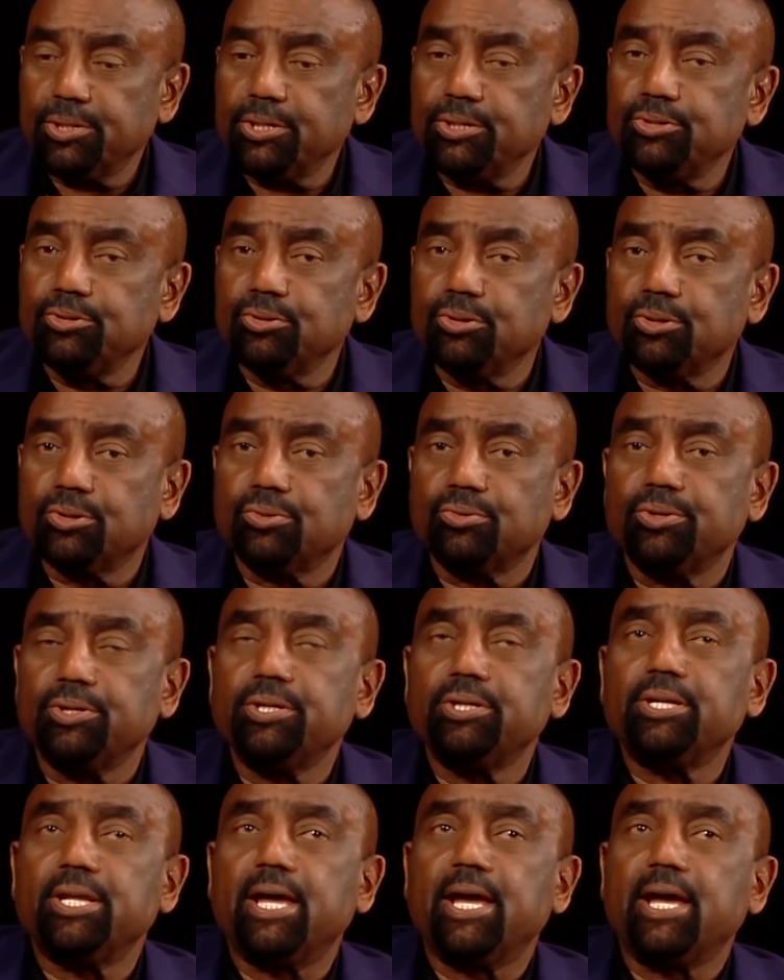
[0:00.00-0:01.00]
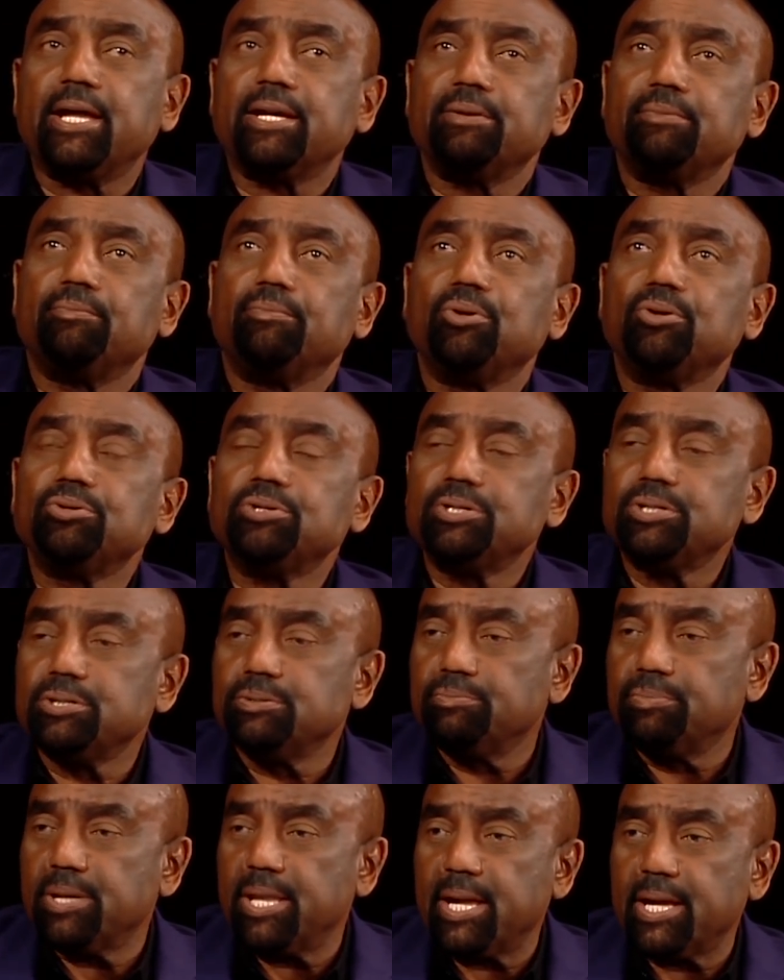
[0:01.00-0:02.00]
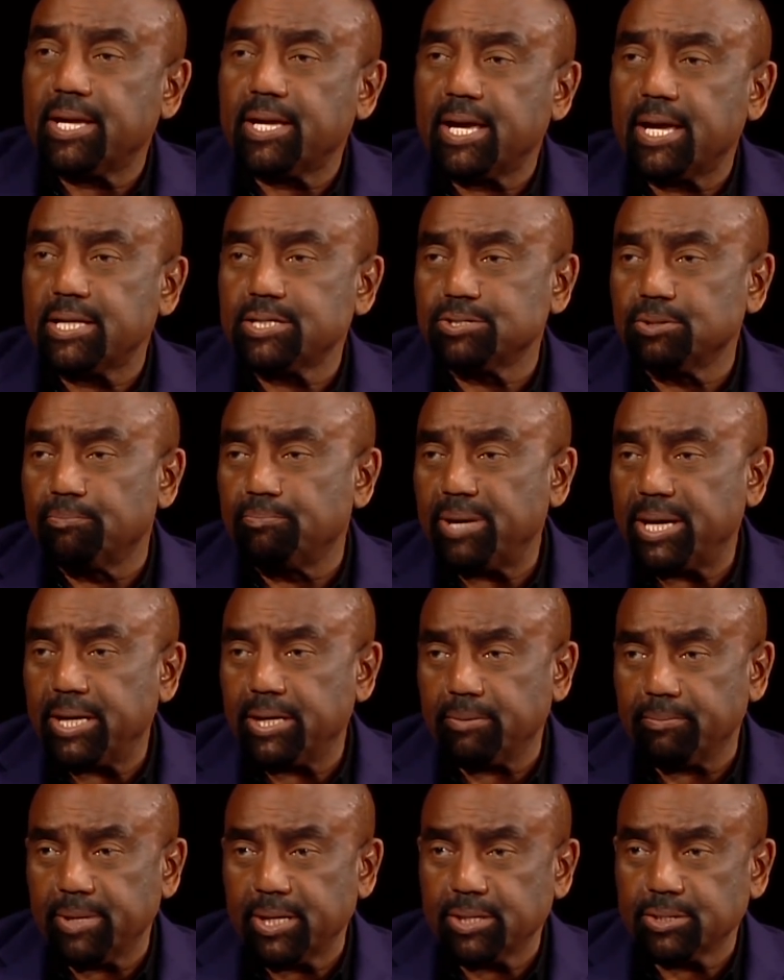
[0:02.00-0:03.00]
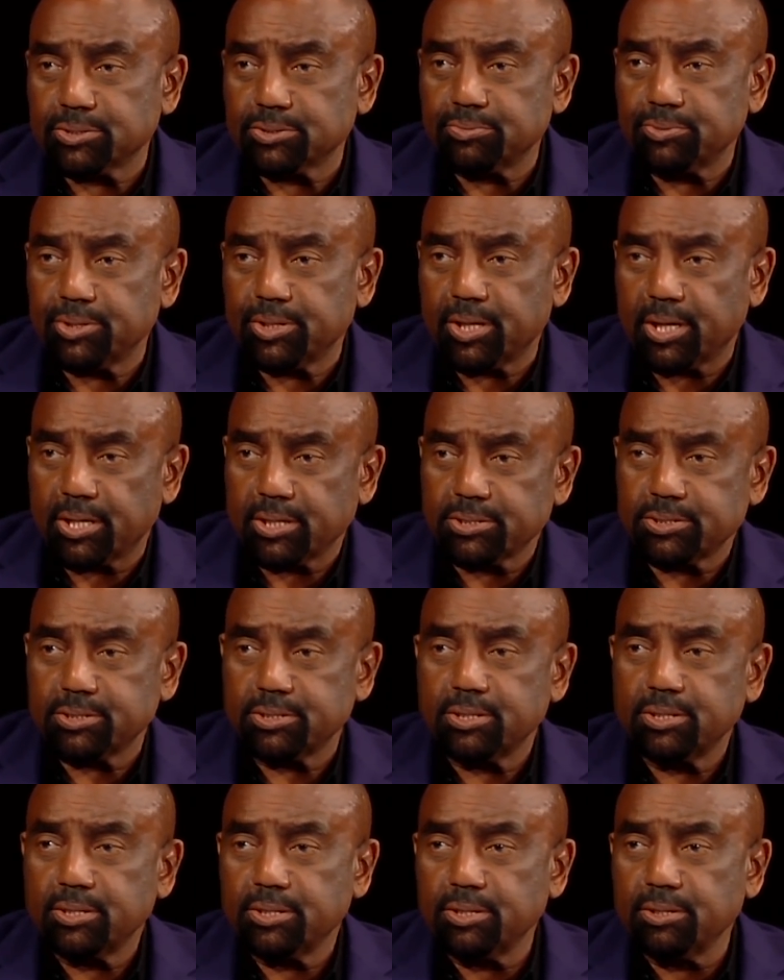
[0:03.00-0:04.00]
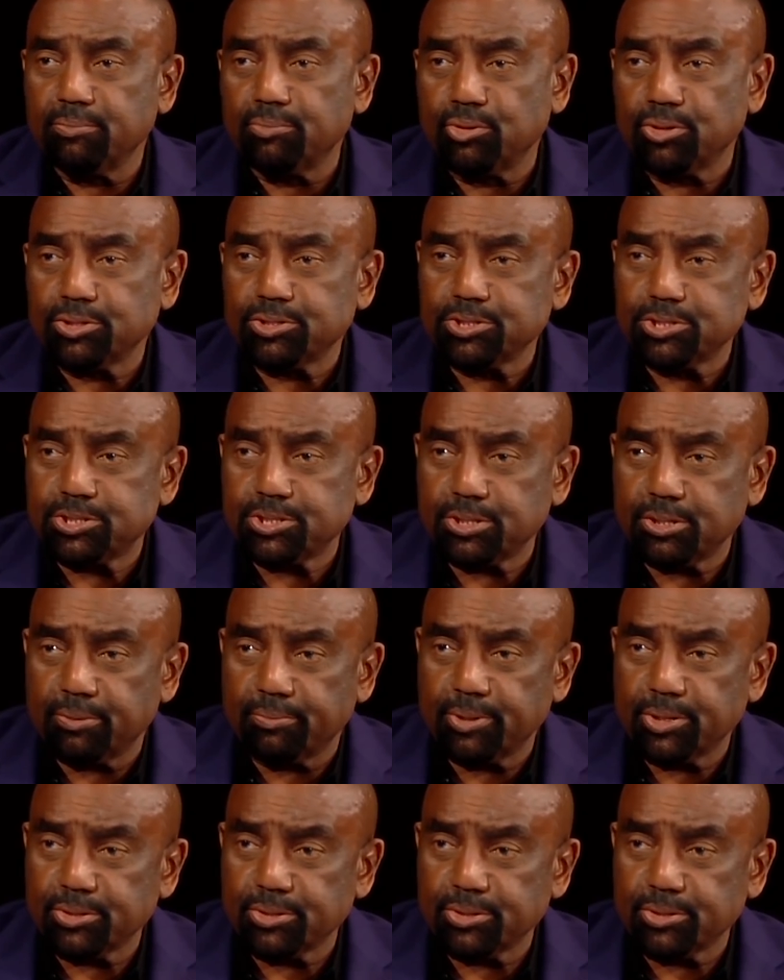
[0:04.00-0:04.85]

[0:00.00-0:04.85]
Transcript: then you agree that most of these black guys are beta males because they're born to single